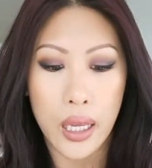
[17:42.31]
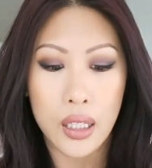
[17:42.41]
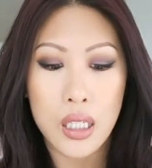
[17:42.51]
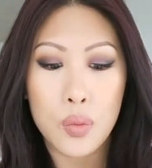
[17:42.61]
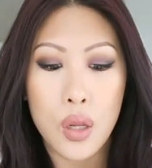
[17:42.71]

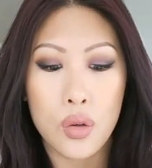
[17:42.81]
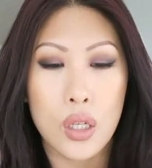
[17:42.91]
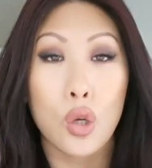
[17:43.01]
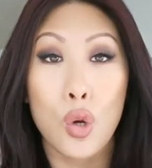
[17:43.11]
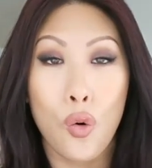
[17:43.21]
Like this is one of those
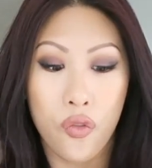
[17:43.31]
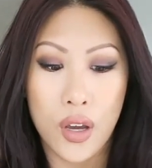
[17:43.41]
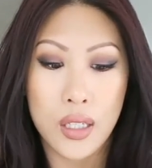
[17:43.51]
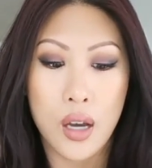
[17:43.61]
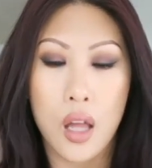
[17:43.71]
like no
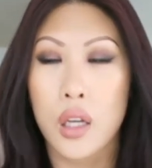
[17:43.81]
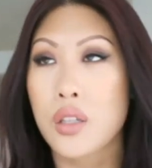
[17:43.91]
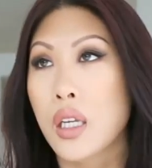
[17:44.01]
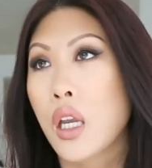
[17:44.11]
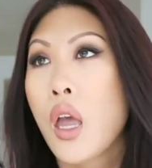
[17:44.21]
fuss
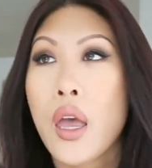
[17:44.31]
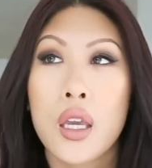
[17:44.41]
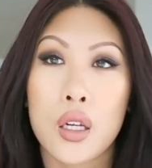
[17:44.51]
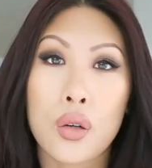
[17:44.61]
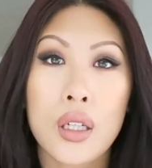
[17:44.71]
colors. Like
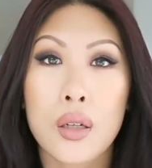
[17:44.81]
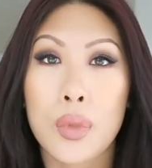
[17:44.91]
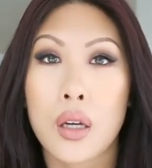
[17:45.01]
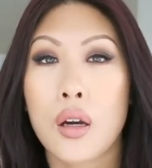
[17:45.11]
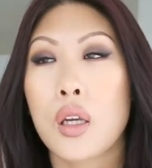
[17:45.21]
you don't need a
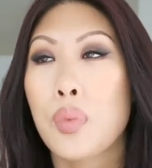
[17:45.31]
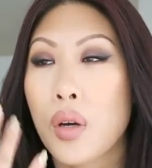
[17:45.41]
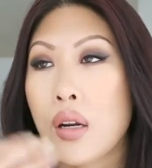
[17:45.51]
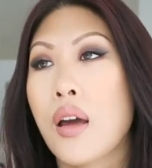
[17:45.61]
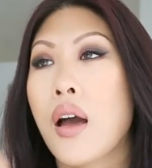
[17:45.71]
mirror. You
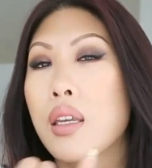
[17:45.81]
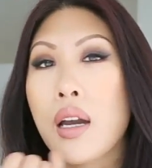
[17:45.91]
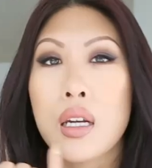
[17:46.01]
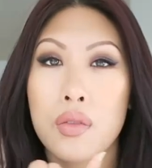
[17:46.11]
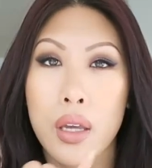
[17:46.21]
put it on. You
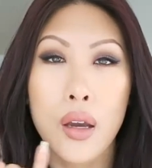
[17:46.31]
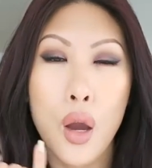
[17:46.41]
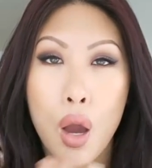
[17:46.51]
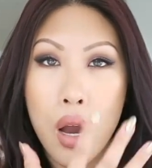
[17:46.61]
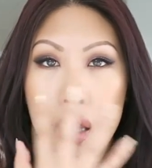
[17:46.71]
kind of like
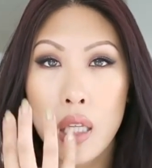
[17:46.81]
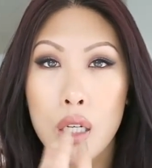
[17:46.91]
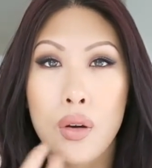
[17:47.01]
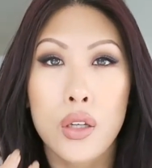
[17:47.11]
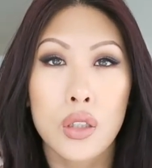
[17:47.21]

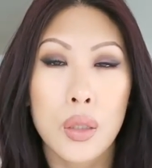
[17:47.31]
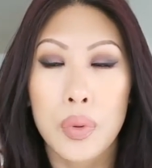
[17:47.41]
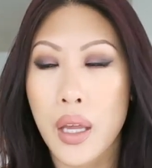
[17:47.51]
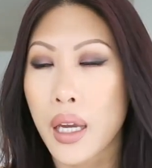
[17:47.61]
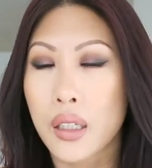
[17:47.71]
clean around your
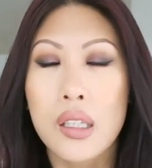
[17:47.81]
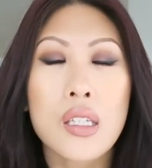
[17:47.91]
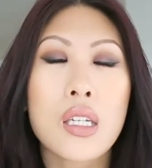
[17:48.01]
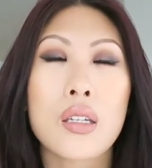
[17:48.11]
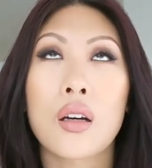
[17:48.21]
lip line.
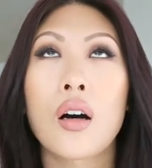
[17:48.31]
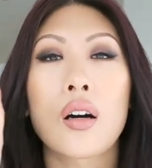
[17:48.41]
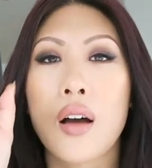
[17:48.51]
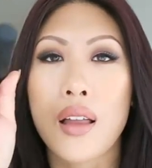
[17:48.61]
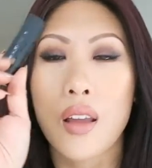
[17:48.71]
This is,
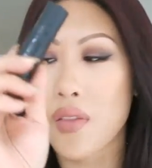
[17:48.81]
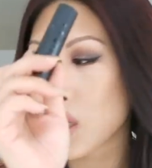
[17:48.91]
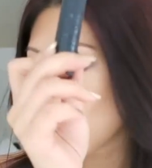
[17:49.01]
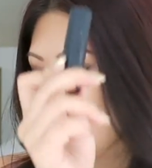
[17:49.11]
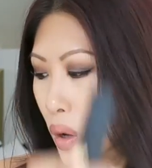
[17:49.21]
oh, I love
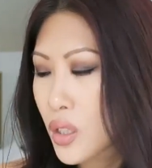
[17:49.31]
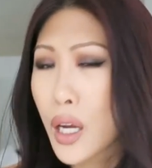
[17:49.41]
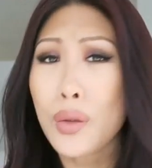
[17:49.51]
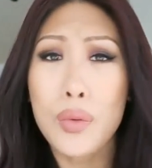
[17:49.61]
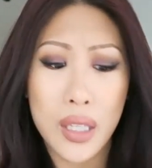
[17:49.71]
this so much.
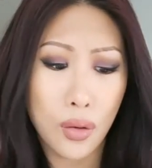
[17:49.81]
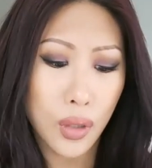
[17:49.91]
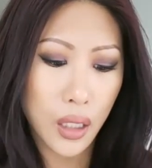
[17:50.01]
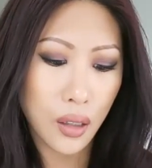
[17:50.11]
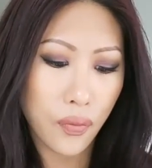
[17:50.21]
And I was
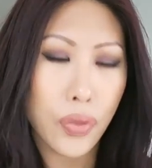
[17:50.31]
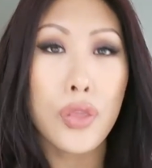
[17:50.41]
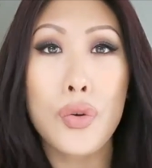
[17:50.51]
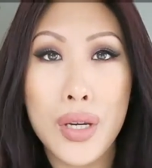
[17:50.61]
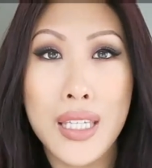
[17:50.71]
thinking like
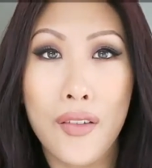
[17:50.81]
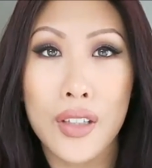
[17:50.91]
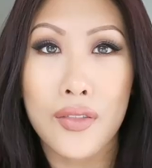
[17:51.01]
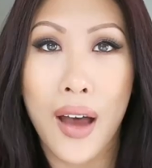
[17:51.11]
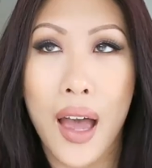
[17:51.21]

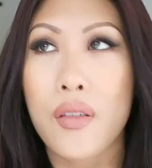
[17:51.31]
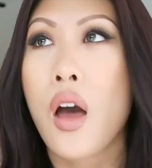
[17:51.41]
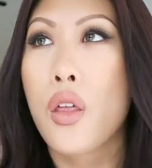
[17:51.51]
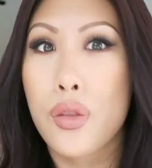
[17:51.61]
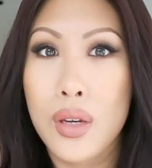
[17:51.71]
375
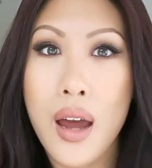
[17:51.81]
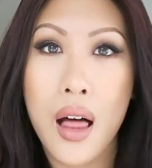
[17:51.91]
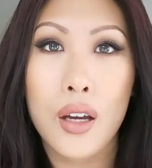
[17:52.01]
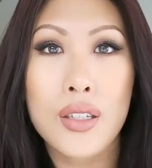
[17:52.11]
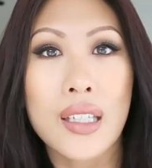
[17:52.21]

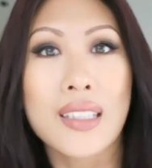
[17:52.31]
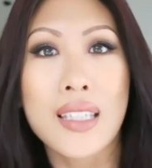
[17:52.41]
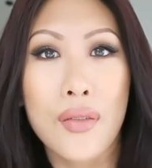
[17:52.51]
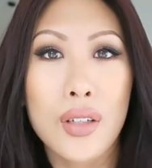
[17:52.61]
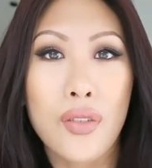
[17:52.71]

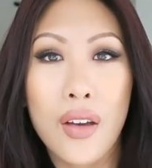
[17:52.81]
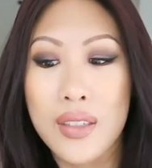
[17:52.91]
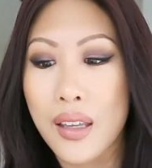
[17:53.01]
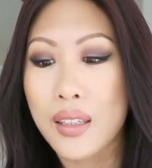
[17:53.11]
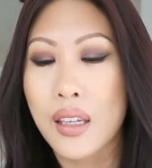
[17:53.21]

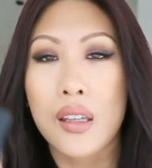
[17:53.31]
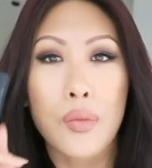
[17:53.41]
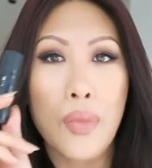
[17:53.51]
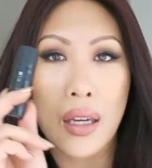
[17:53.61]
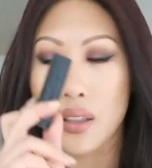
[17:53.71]
$3.75.
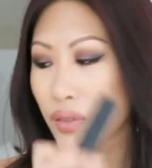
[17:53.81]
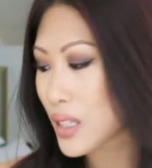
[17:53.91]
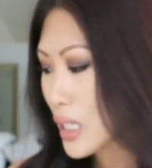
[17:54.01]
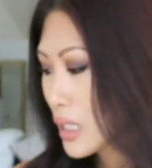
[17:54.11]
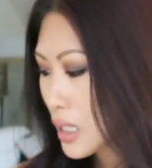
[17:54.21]
Like
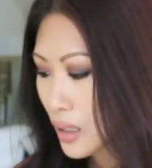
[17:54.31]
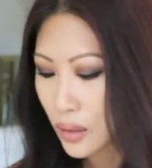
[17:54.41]
magnificent.